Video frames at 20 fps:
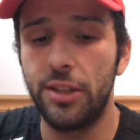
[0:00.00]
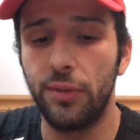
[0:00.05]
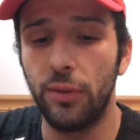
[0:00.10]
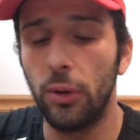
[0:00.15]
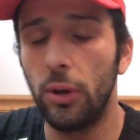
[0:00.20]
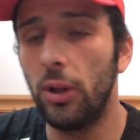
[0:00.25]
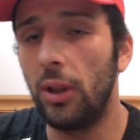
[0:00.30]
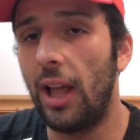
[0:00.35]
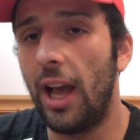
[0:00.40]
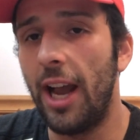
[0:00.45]

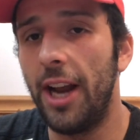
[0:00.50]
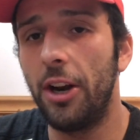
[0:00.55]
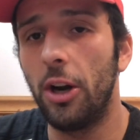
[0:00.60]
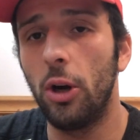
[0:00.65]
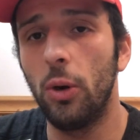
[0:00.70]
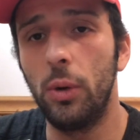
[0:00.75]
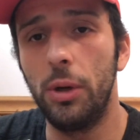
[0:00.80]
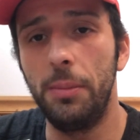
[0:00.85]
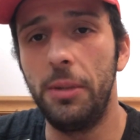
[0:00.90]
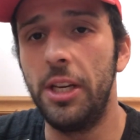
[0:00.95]
for
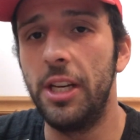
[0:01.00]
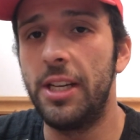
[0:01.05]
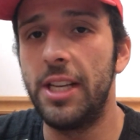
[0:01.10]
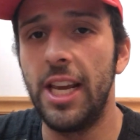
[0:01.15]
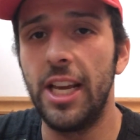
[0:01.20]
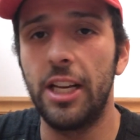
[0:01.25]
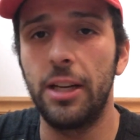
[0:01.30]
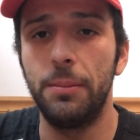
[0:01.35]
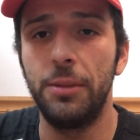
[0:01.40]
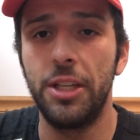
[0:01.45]
Lionheart would be to
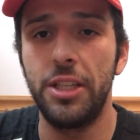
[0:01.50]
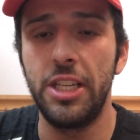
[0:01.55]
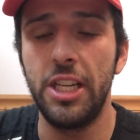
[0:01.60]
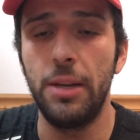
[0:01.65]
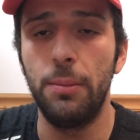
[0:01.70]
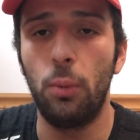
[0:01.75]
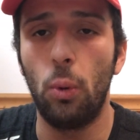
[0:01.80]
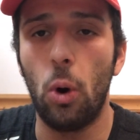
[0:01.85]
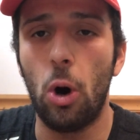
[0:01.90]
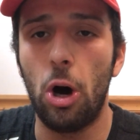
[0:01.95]
take him to
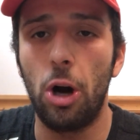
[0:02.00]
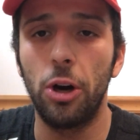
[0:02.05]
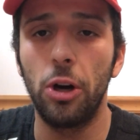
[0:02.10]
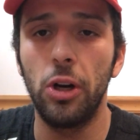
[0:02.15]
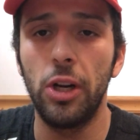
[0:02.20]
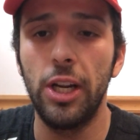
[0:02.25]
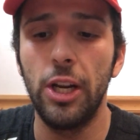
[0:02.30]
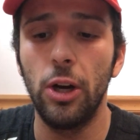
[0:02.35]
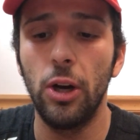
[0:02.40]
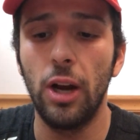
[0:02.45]
deep water
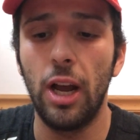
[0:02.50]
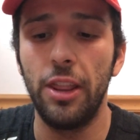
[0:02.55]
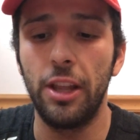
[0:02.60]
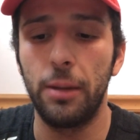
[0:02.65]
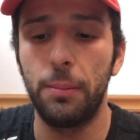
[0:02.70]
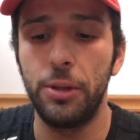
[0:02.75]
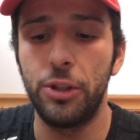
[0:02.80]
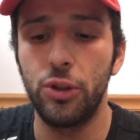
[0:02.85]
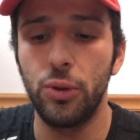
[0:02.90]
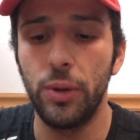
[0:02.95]
here. I
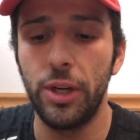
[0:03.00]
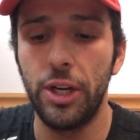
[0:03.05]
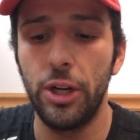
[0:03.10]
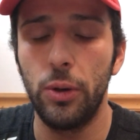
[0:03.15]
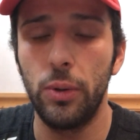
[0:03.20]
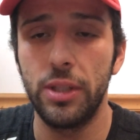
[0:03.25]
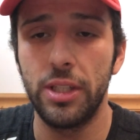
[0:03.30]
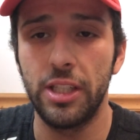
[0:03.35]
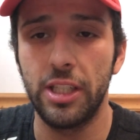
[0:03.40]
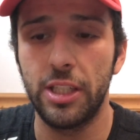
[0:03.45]
think
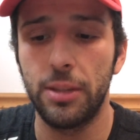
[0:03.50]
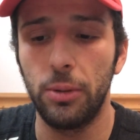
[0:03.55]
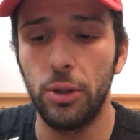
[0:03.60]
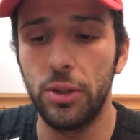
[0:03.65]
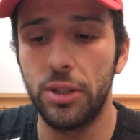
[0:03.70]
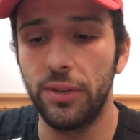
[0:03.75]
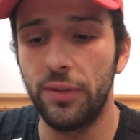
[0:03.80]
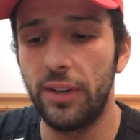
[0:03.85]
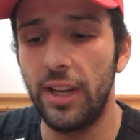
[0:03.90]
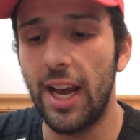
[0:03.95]
Petrino is an
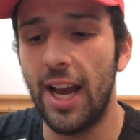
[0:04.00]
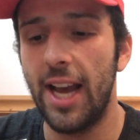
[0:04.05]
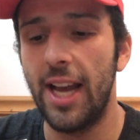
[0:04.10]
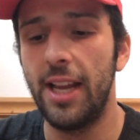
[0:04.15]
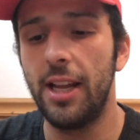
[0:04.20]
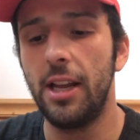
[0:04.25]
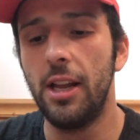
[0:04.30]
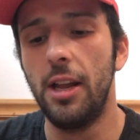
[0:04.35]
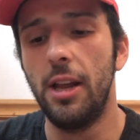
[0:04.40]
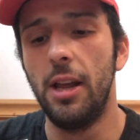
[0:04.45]
explosive guy,
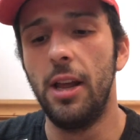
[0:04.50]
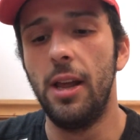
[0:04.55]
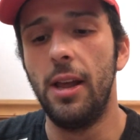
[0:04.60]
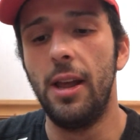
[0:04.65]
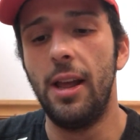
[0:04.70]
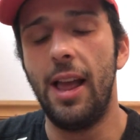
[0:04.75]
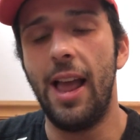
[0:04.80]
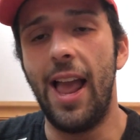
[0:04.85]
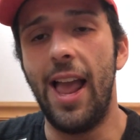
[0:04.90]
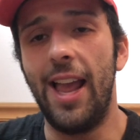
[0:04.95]

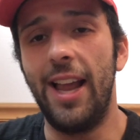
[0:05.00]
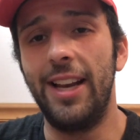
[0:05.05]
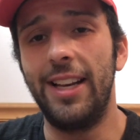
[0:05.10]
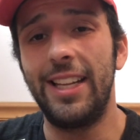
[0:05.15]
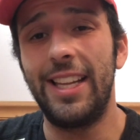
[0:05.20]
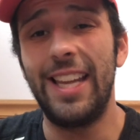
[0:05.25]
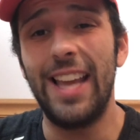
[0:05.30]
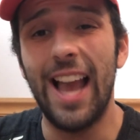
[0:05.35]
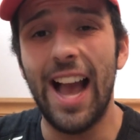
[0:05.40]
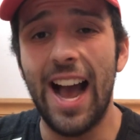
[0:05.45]
and
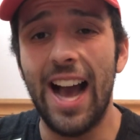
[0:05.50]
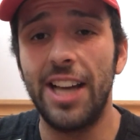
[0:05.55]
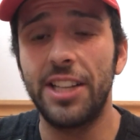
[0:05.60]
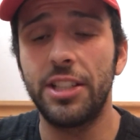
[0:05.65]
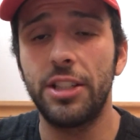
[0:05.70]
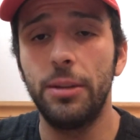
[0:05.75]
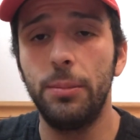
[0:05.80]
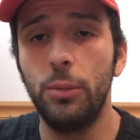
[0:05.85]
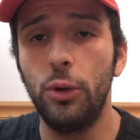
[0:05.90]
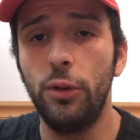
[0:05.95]
he has
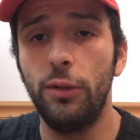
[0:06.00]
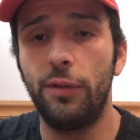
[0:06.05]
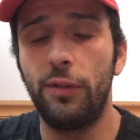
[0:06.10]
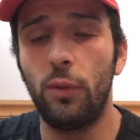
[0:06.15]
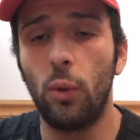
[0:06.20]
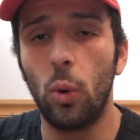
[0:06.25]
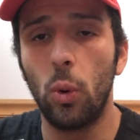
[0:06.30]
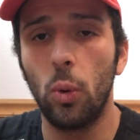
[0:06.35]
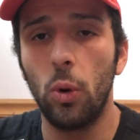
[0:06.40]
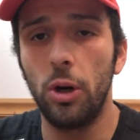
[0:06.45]
to move
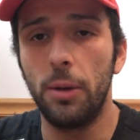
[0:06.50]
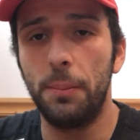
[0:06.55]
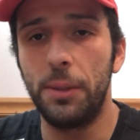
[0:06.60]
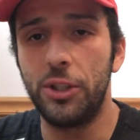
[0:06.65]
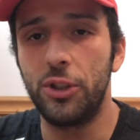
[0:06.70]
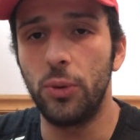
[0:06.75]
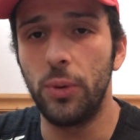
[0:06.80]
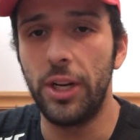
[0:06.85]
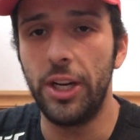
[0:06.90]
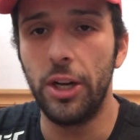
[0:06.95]
forward,
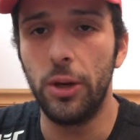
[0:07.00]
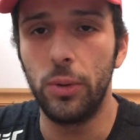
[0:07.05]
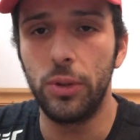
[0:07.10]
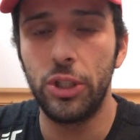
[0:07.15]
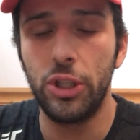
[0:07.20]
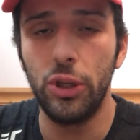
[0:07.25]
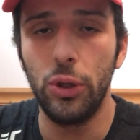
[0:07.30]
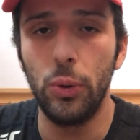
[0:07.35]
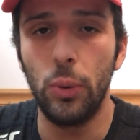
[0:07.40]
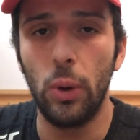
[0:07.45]
Petrino,
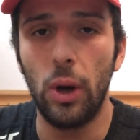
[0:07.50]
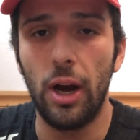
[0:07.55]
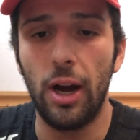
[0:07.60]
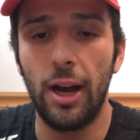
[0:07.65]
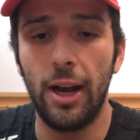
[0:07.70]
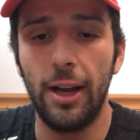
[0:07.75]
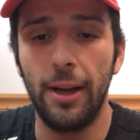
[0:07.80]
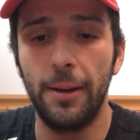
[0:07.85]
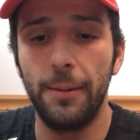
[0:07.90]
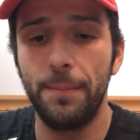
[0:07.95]

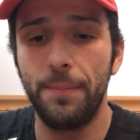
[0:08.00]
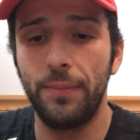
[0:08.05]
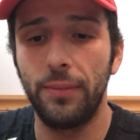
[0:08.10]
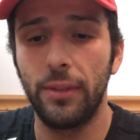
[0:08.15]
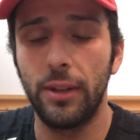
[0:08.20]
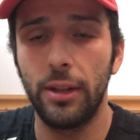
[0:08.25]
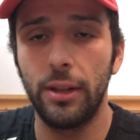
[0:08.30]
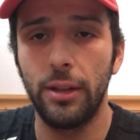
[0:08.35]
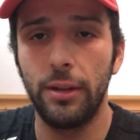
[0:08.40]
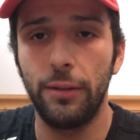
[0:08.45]

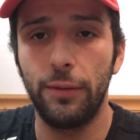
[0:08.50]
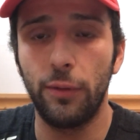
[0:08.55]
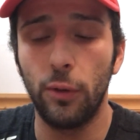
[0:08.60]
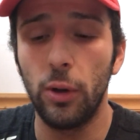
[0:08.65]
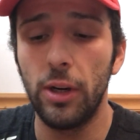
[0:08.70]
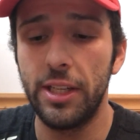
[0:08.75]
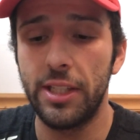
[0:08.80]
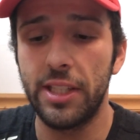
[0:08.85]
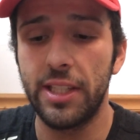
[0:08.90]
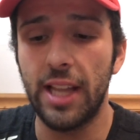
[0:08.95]
for
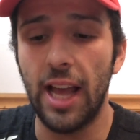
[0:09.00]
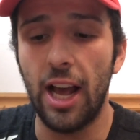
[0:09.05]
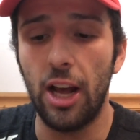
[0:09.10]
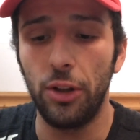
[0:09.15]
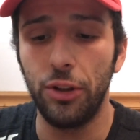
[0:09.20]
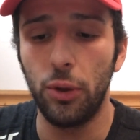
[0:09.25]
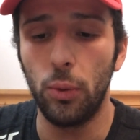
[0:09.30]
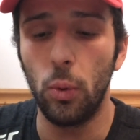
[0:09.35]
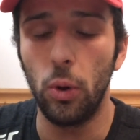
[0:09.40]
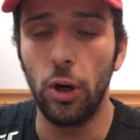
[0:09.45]
his
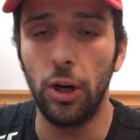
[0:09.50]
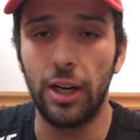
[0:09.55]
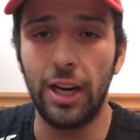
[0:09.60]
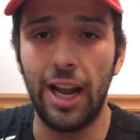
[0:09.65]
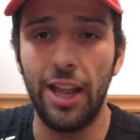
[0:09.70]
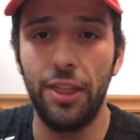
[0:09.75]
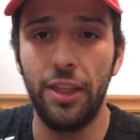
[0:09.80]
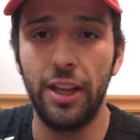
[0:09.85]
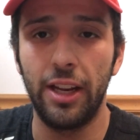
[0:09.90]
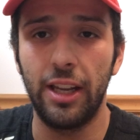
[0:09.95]
style to work.
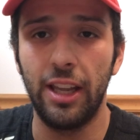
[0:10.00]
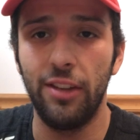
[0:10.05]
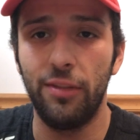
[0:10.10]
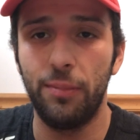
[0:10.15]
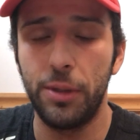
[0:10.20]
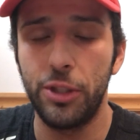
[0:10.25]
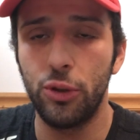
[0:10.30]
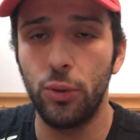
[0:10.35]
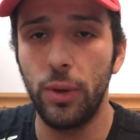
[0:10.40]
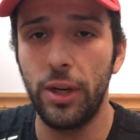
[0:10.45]
I think if
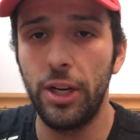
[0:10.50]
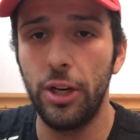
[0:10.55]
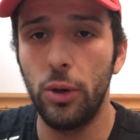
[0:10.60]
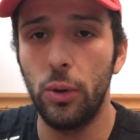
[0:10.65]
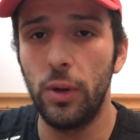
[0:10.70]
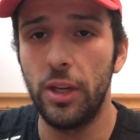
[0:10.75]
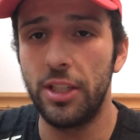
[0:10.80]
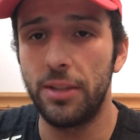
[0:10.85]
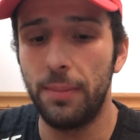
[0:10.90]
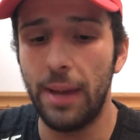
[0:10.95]

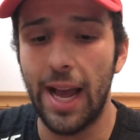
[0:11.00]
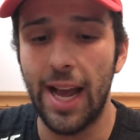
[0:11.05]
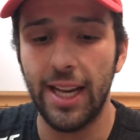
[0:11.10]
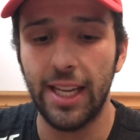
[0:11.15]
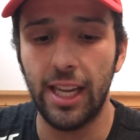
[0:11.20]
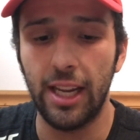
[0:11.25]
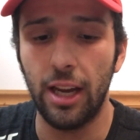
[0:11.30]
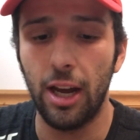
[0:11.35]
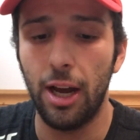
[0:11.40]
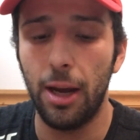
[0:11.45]
Petrino is
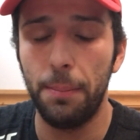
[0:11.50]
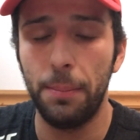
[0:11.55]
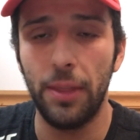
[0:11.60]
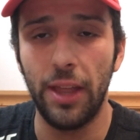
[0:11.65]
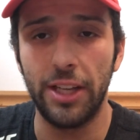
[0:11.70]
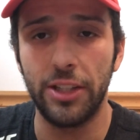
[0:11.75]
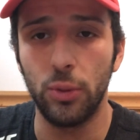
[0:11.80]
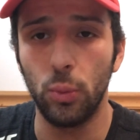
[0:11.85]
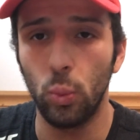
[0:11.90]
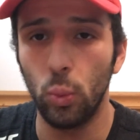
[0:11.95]
backing up,
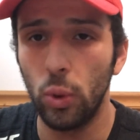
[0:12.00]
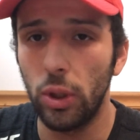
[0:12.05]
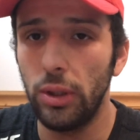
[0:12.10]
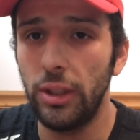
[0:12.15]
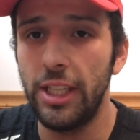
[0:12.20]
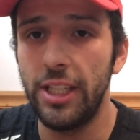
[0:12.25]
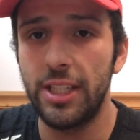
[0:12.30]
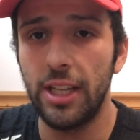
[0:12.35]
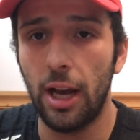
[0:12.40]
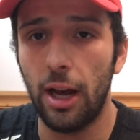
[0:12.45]
that's
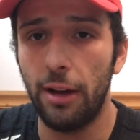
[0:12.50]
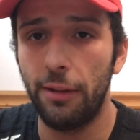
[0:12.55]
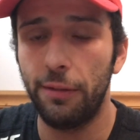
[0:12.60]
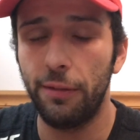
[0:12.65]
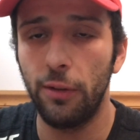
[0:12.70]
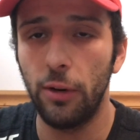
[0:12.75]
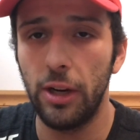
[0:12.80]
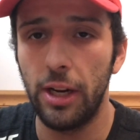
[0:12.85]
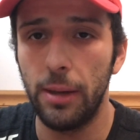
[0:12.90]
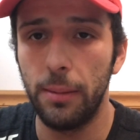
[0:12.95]
really tough
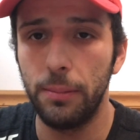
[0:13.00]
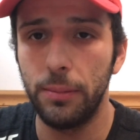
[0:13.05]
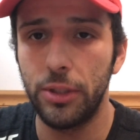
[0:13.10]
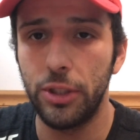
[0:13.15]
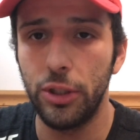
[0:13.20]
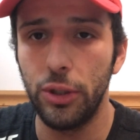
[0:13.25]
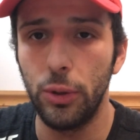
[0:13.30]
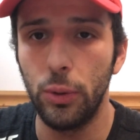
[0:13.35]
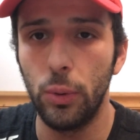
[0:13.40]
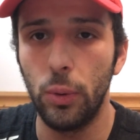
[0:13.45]
for him
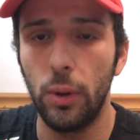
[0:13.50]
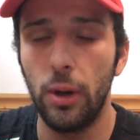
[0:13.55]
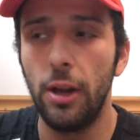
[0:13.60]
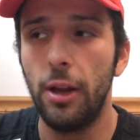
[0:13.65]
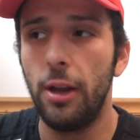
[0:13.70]
to